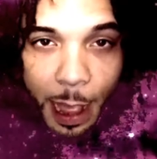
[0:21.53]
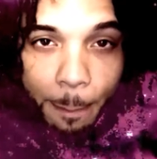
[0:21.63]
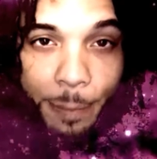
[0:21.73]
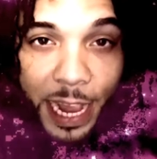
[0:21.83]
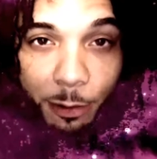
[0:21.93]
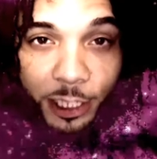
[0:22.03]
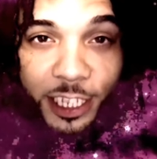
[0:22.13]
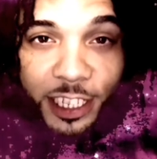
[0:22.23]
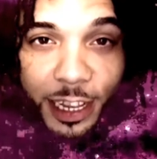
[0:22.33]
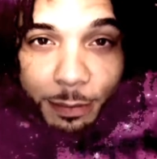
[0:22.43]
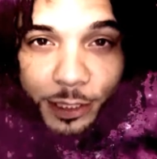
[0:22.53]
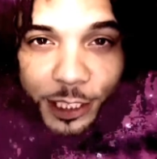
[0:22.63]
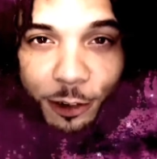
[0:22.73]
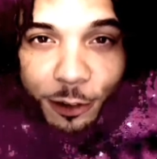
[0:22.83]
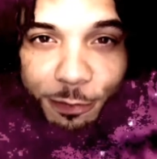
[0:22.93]
I'm back with another
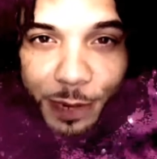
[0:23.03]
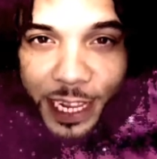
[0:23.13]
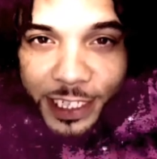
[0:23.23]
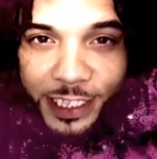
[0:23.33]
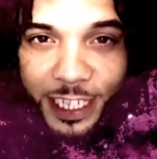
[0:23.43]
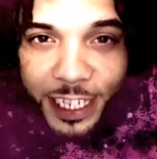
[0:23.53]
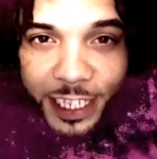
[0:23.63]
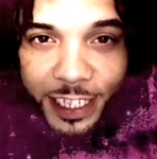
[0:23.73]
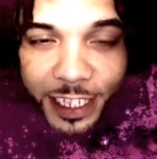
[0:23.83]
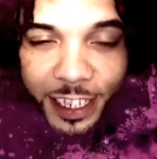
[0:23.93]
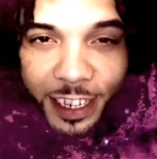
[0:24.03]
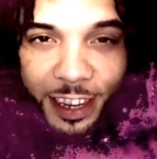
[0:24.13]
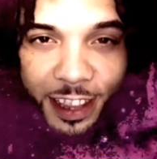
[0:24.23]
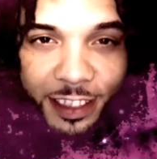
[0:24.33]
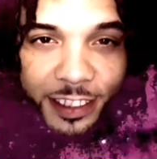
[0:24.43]
episode of Black Shade.
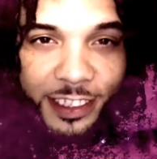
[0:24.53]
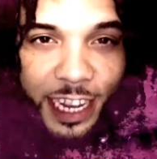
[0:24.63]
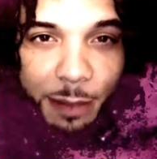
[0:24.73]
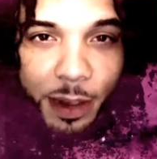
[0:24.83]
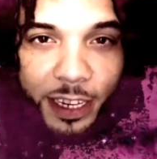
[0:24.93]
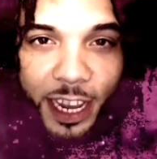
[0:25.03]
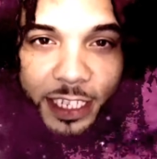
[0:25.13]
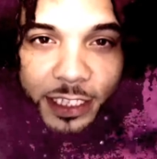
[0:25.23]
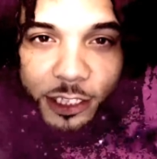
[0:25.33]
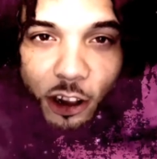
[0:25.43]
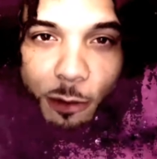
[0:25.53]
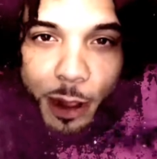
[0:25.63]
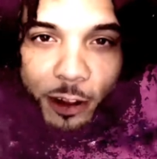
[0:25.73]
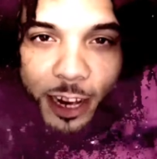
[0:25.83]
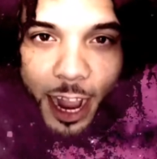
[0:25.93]
This time I'd like to talk
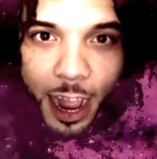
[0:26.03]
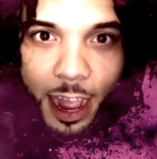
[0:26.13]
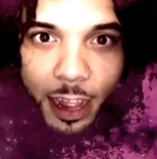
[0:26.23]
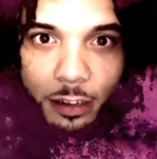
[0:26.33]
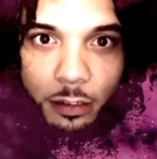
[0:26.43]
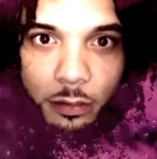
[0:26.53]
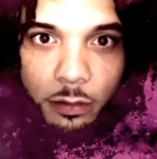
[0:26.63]
about God.